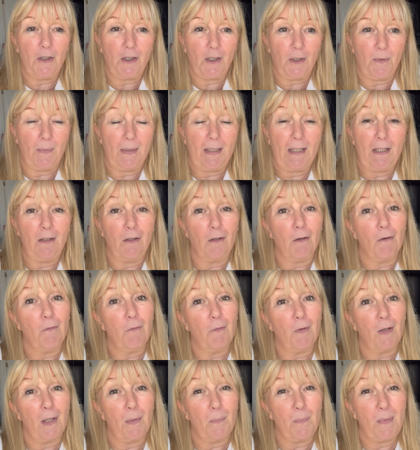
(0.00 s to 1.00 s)
TUI and you're
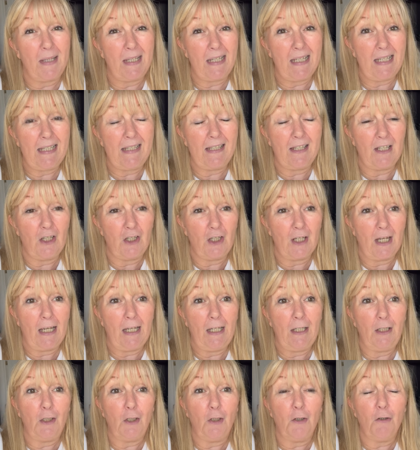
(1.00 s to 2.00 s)
flying with
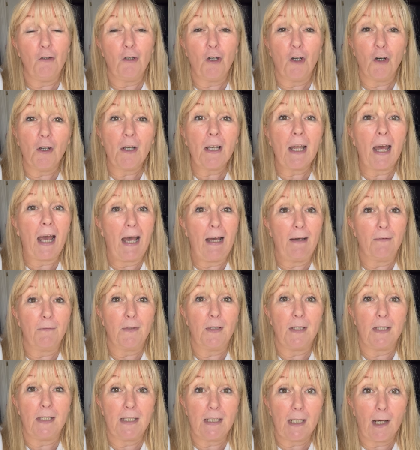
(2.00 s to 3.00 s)
EasyJet, you're going to have
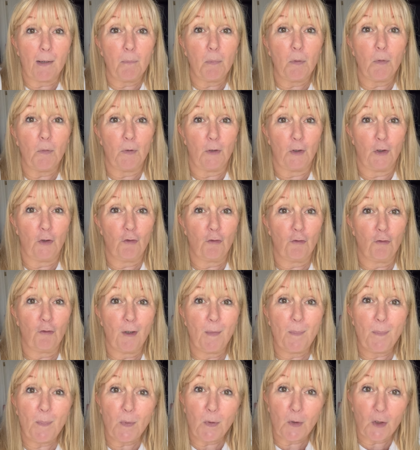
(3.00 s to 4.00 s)
to double and
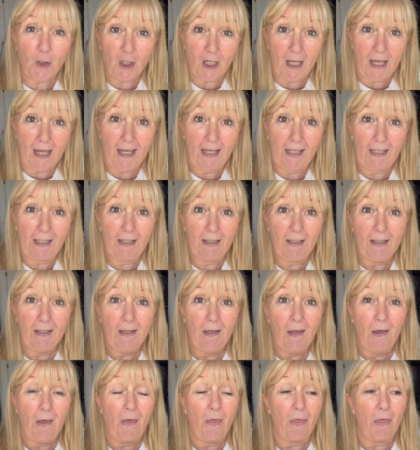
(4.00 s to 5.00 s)
triple check
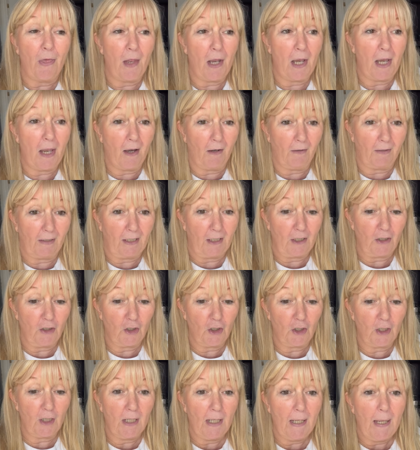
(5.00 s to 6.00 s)
the
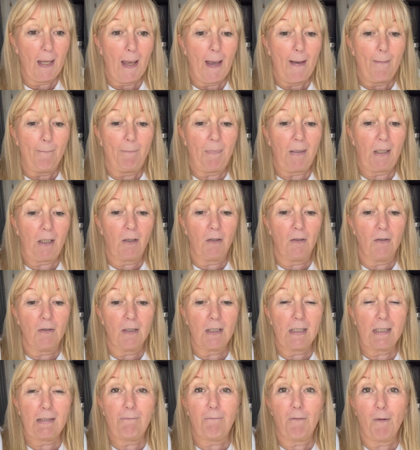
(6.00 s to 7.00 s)
luggage,
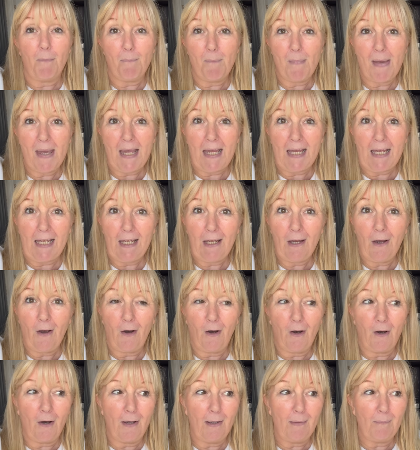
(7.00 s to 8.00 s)
because for me,
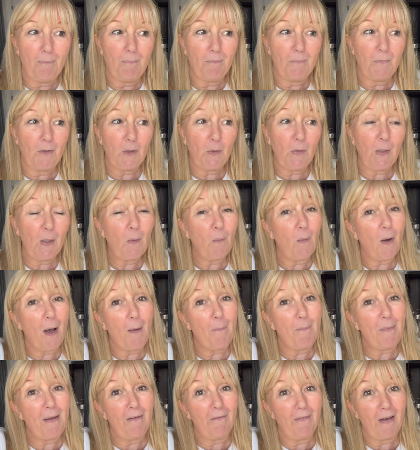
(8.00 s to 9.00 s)
I'm doing quite
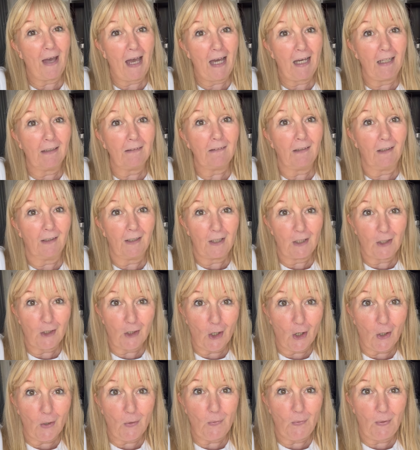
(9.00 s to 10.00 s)
a bit of hand luggage
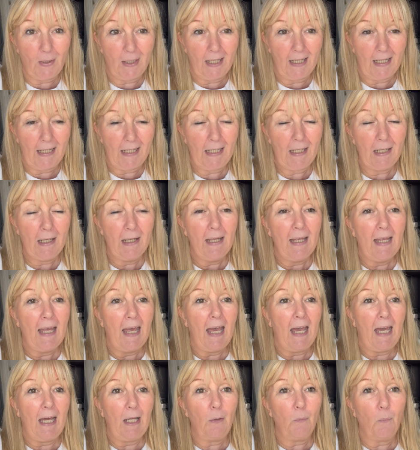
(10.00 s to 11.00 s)
only.
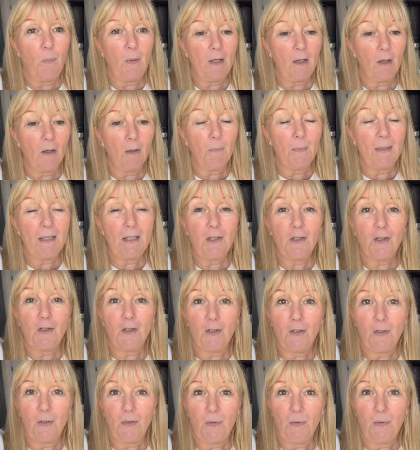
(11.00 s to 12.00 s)
And when I went
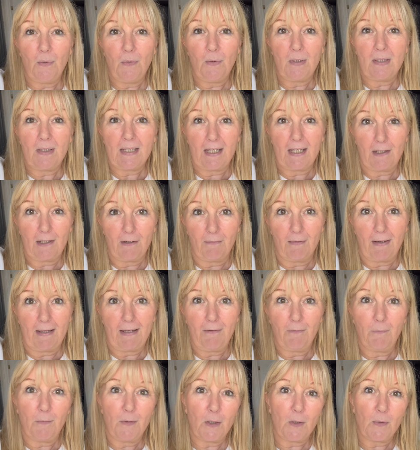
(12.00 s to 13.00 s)
to
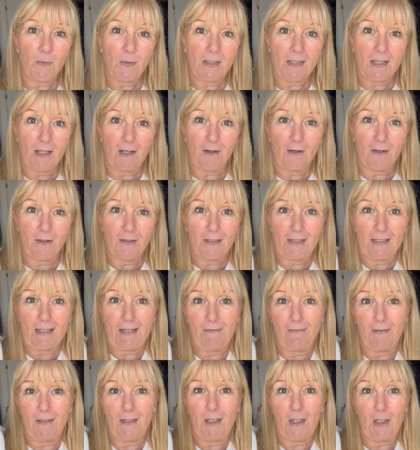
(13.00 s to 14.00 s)
Tenerife, which was the last
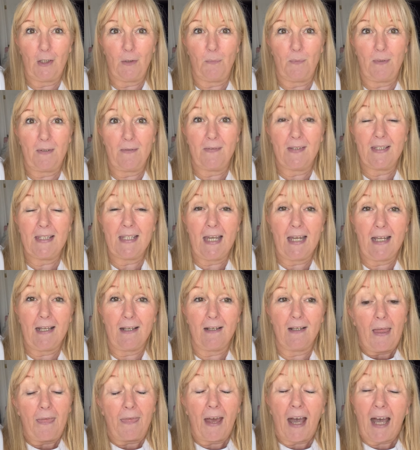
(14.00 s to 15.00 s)
series that you would have
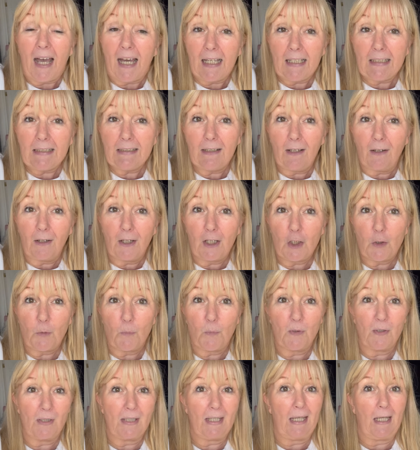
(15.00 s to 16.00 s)
seen, the hand luggage
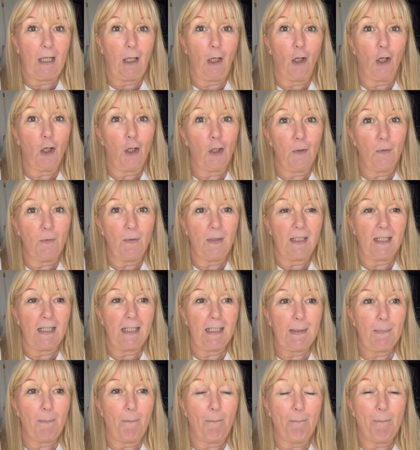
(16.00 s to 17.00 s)
was
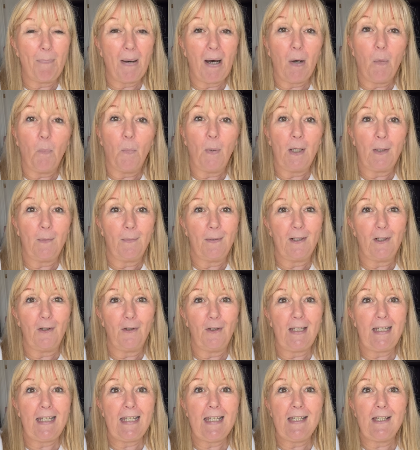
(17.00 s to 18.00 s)
included, but when I went on
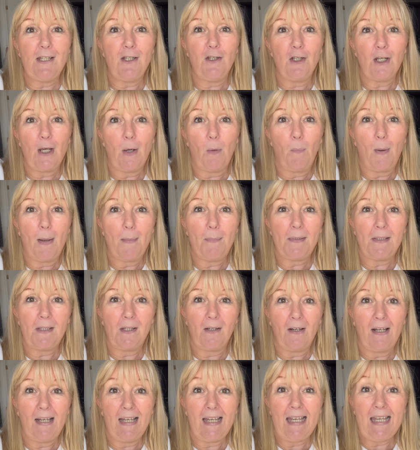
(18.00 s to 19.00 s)
the EasyJet
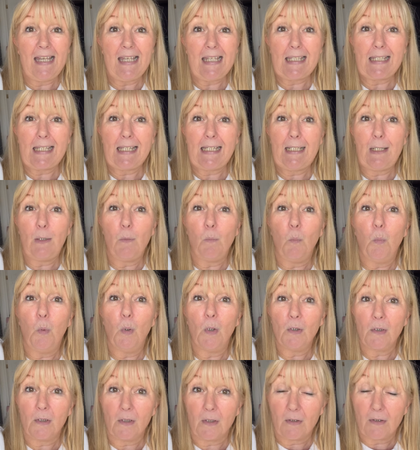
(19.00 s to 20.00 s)
website, it said it
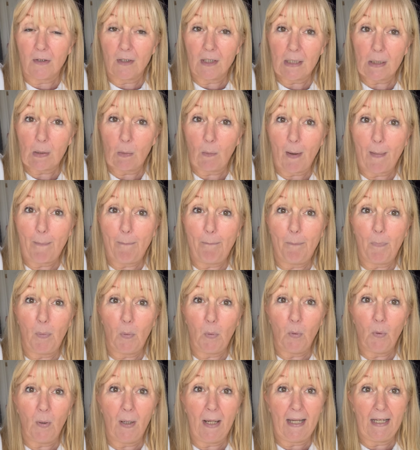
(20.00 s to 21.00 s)
wasn't. So I
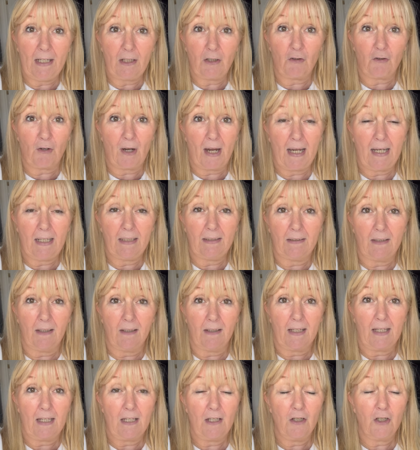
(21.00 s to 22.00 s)
bought extra hand
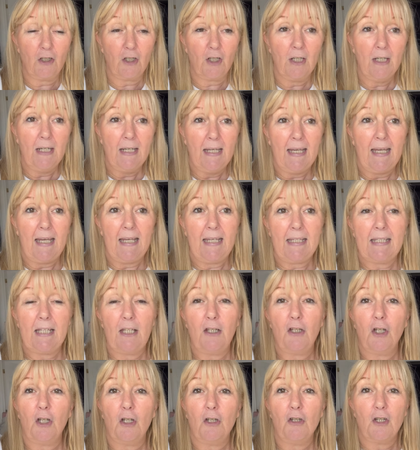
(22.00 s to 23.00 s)
luggage. It
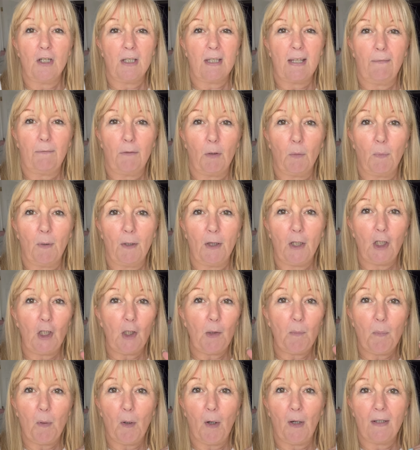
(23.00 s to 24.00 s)
said you can just have the one that you
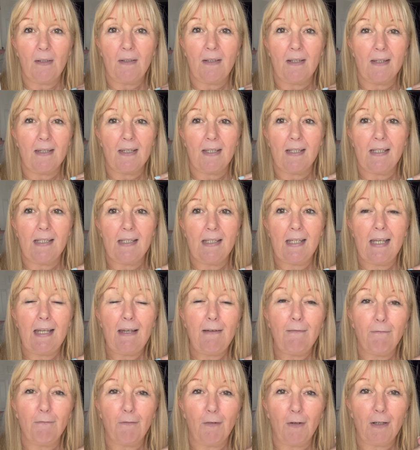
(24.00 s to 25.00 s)
put under the seat
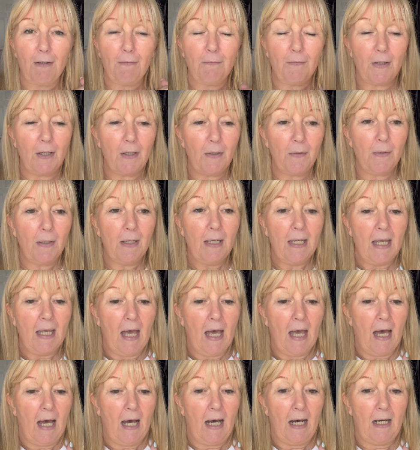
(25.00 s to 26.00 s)
in front of you.
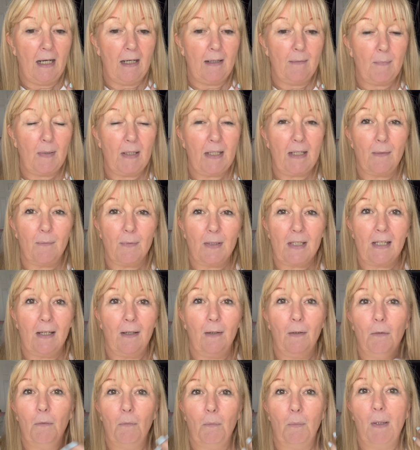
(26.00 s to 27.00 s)
And I was like,
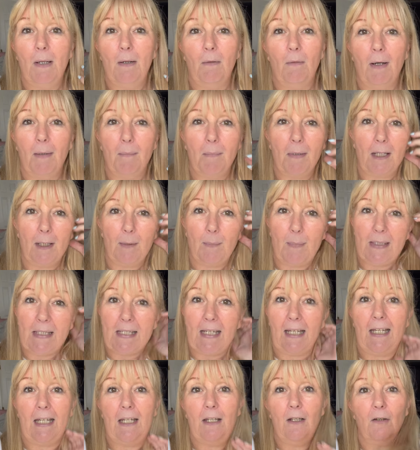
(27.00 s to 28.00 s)
oh, well, I'm going to be
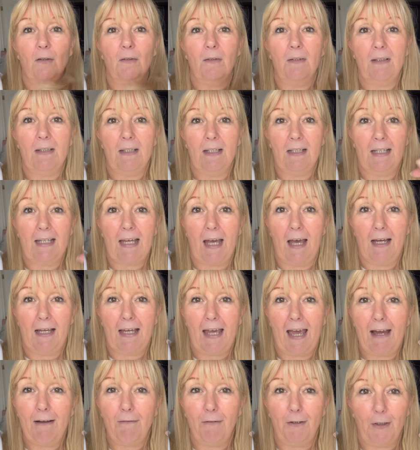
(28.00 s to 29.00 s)
taking on a
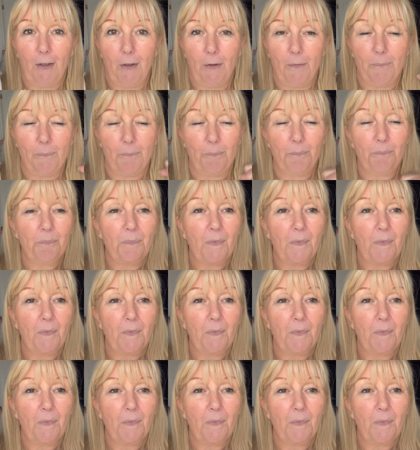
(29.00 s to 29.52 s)
carry-on.